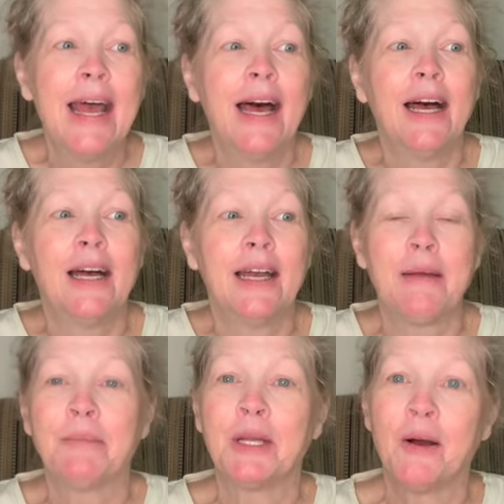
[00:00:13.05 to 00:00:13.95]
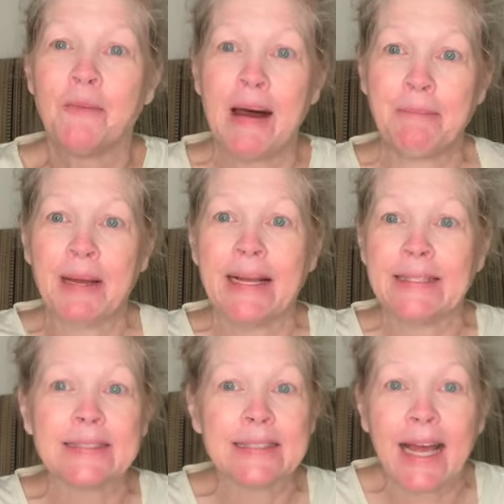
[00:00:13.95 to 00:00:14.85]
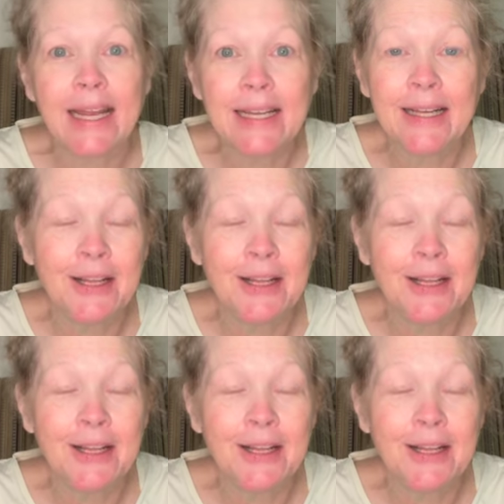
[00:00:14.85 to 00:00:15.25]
And put on my paint stained